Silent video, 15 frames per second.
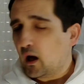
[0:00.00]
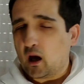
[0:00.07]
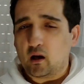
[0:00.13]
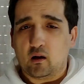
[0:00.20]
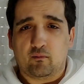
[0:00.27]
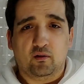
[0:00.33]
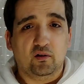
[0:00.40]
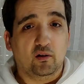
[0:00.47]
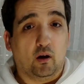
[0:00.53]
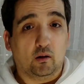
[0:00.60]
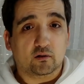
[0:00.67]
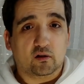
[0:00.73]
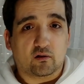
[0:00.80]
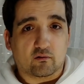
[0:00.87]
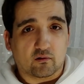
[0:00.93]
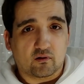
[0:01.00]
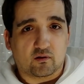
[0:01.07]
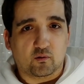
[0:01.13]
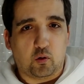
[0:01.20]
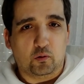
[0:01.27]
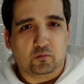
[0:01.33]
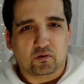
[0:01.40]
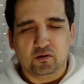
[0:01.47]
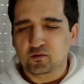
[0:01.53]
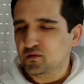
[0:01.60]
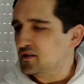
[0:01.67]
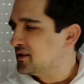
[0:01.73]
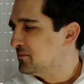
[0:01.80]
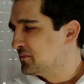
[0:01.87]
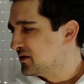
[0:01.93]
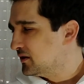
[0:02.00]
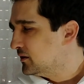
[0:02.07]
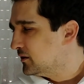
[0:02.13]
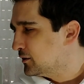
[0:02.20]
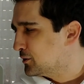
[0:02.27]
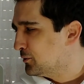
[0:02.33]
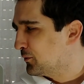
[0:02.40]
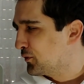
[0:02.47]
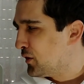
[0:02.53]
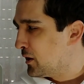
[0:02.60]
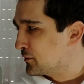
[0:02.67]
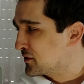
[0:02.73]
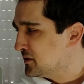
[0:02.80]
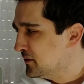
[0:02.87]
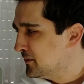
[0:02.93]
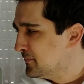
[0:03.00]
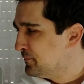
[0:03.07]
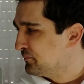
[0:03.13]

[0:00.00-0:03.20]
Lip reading: I have an altar to SimCity 2000